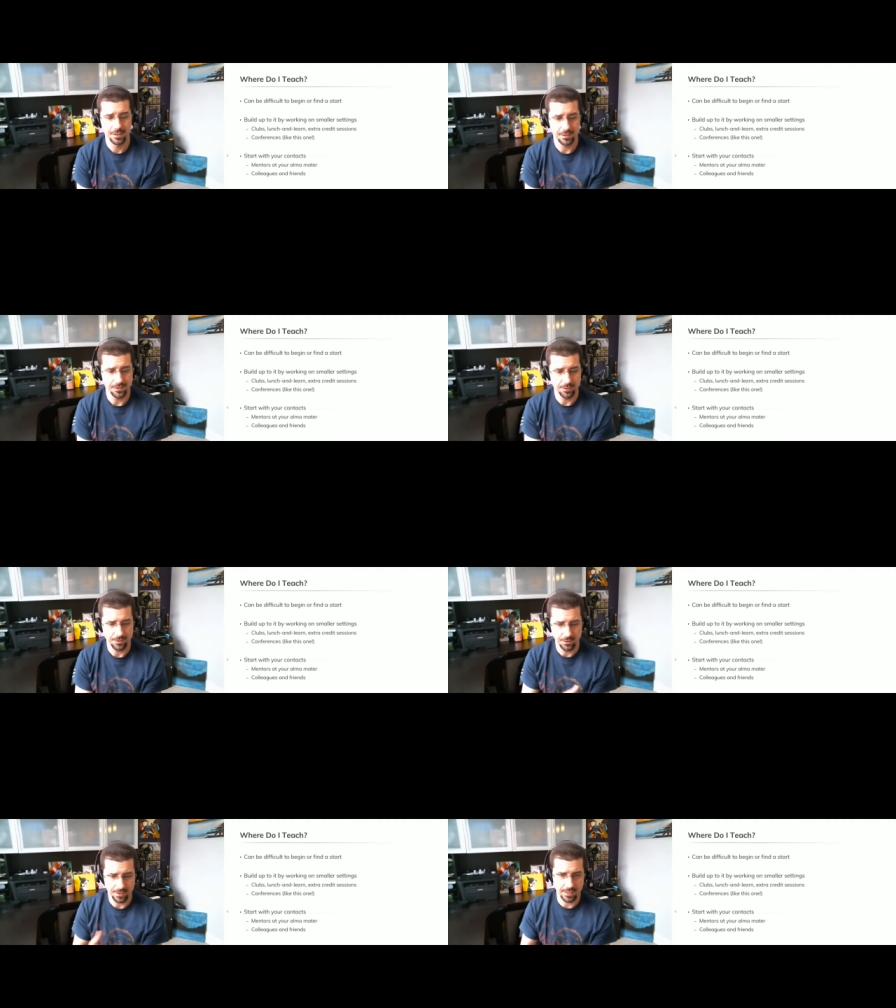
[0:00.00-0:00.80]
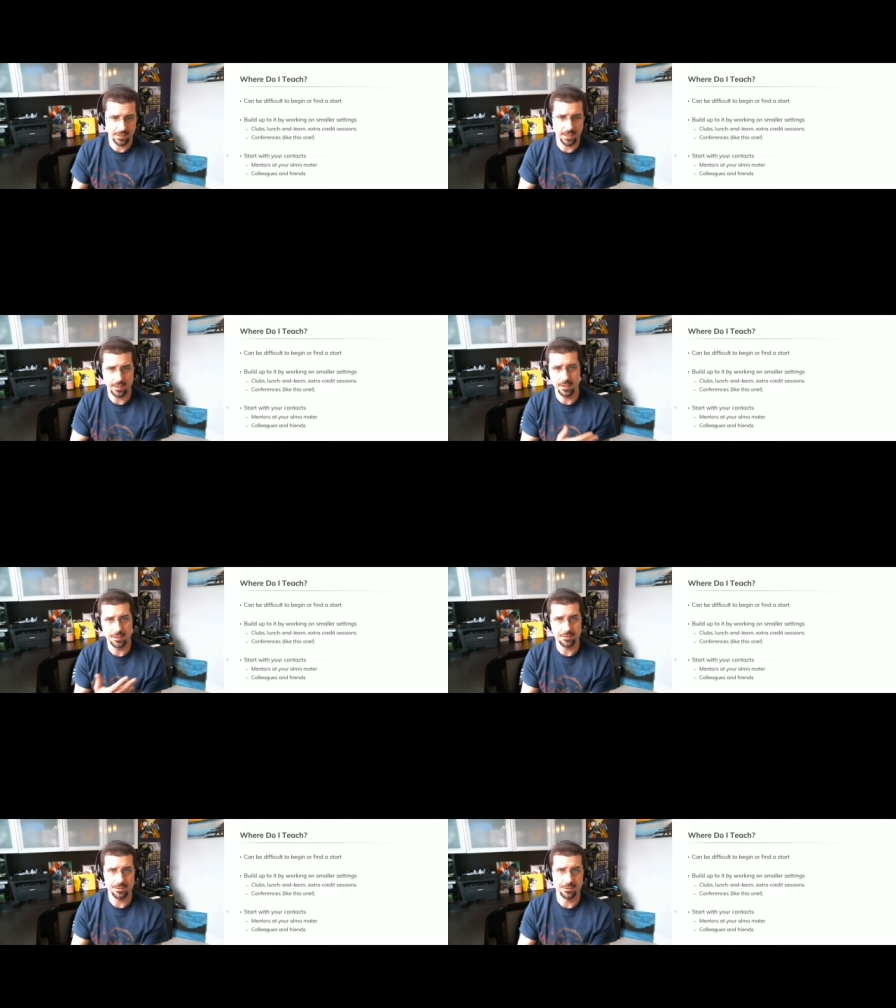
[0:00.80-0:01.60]
you, you gain the
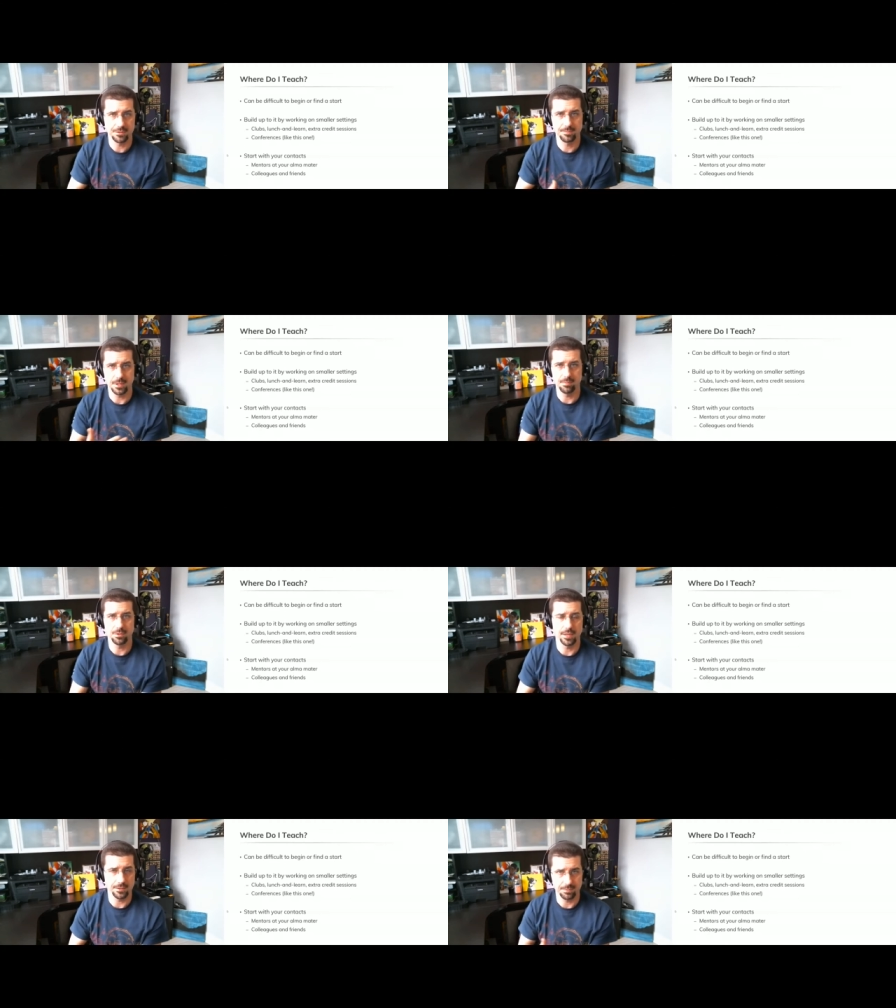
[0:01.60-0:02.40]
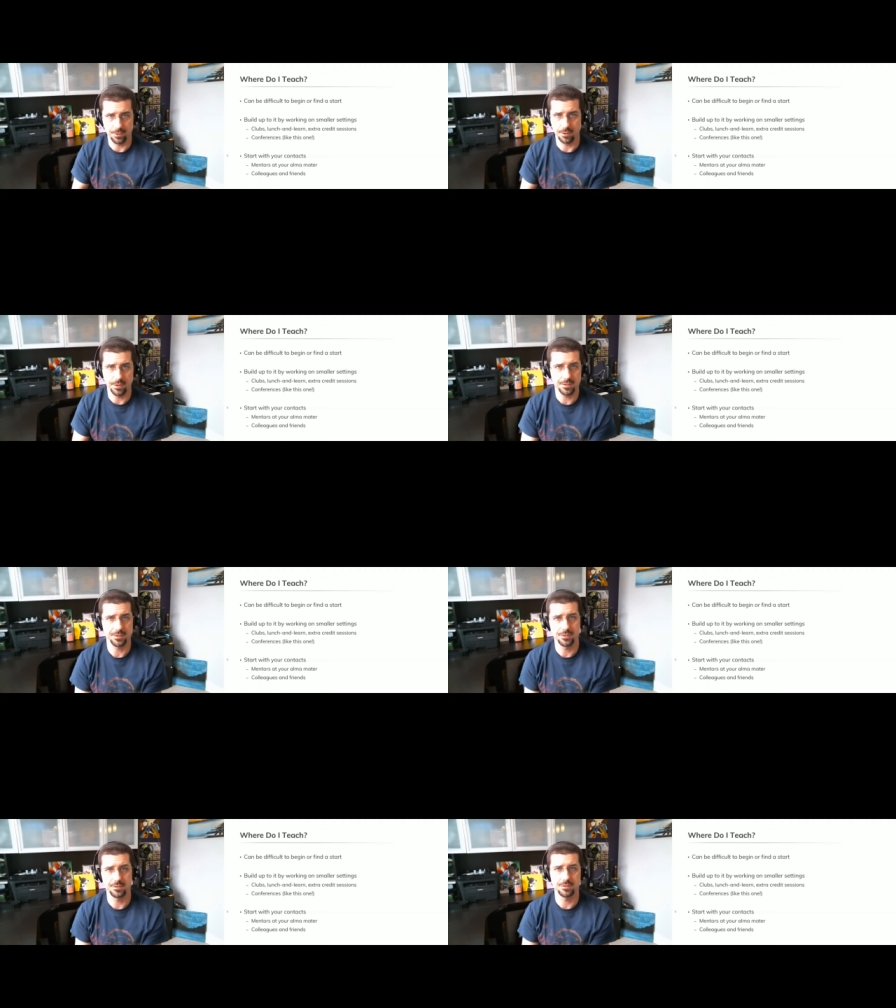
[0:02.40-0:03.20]
interest. People ask more
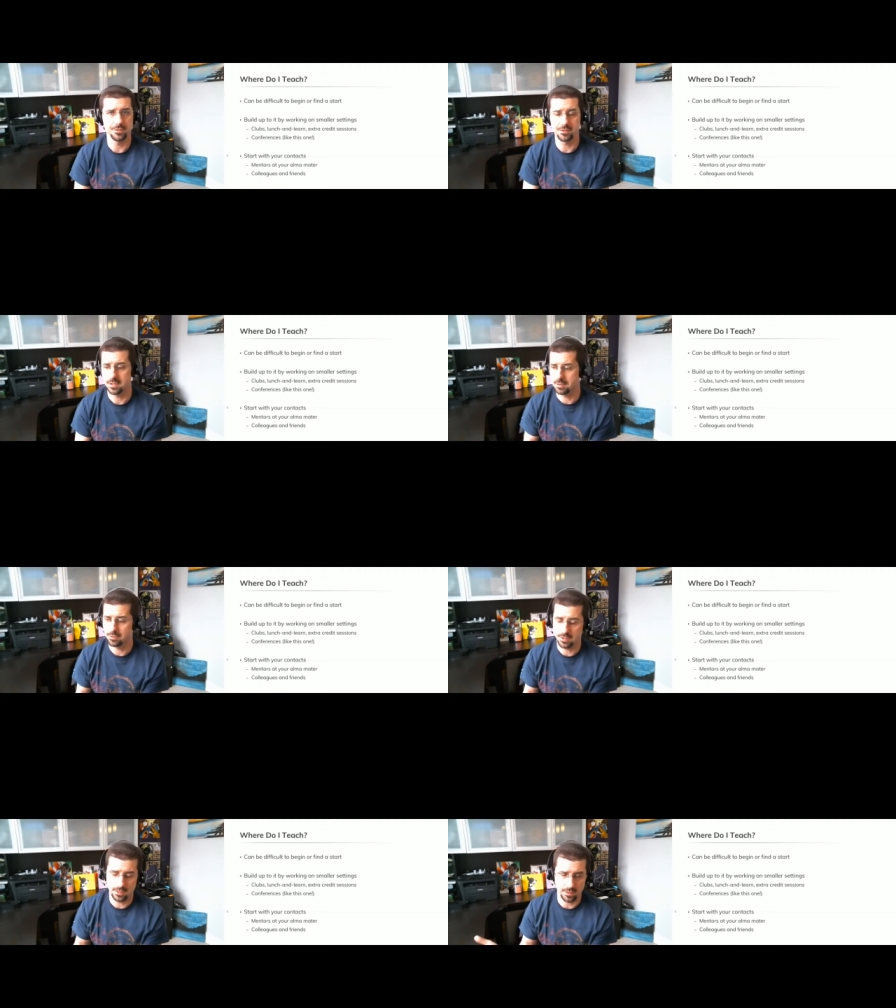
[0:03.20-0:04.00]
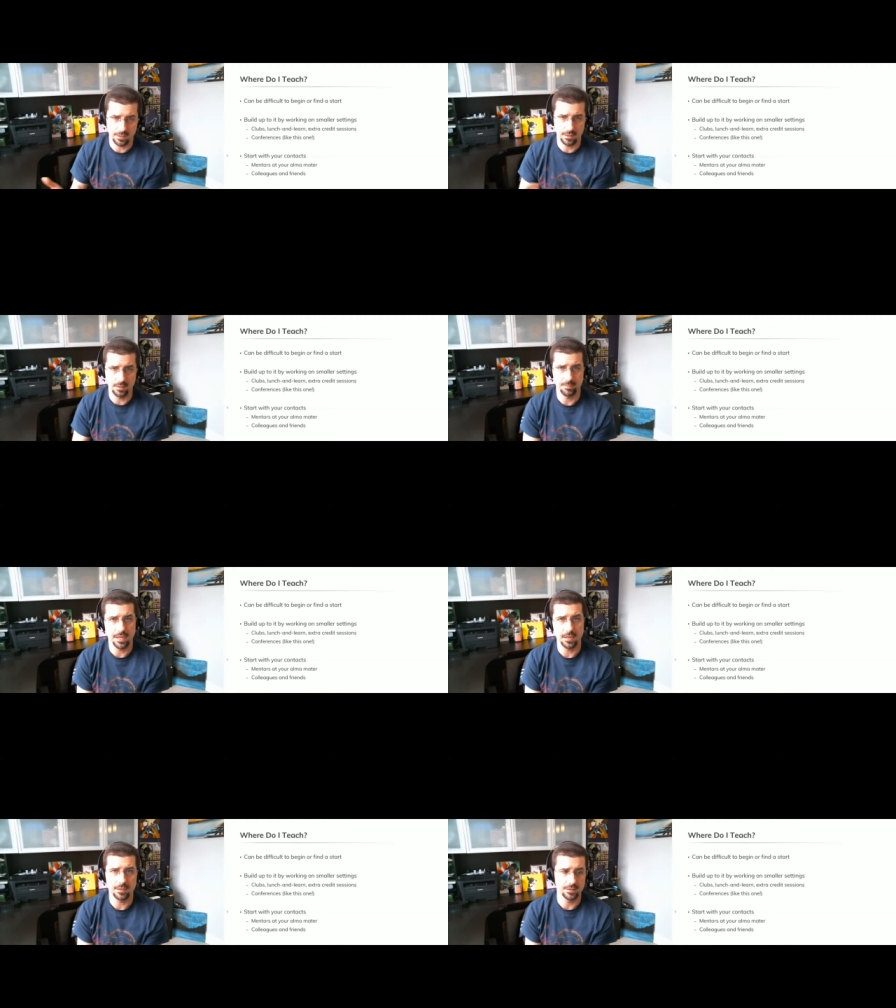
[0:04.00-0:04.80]
questions. You say, well, hey, I can come
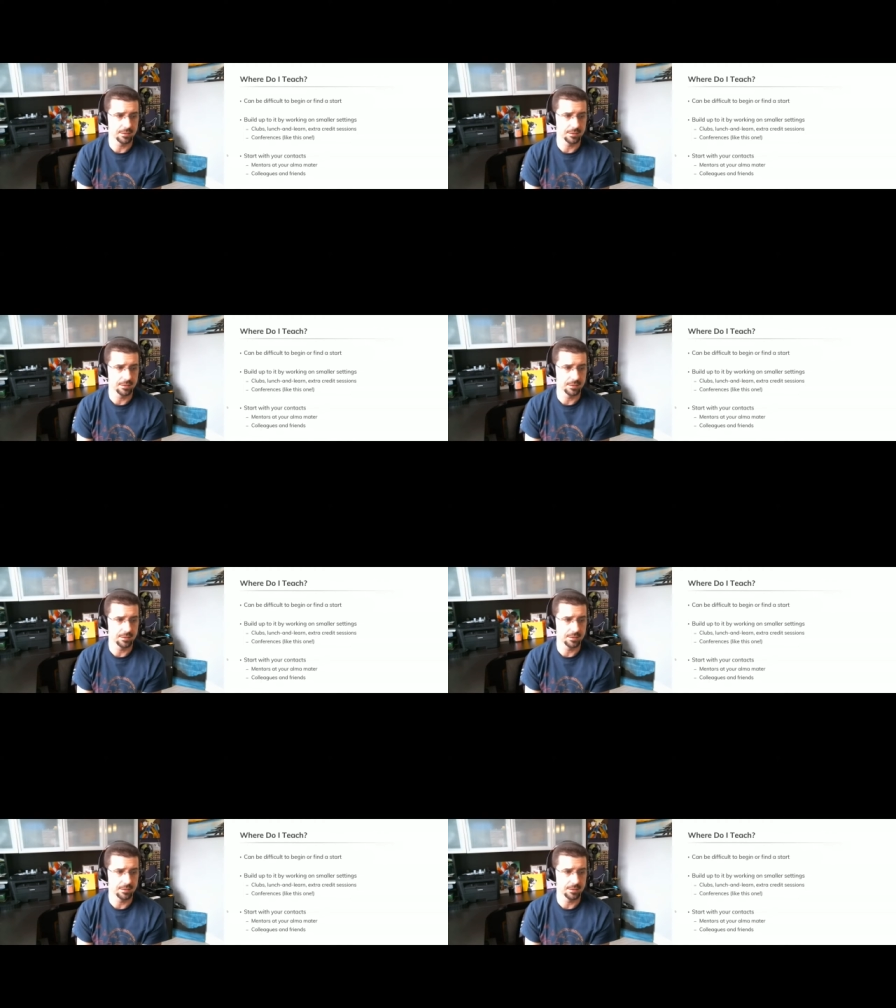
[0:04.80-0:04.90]
back.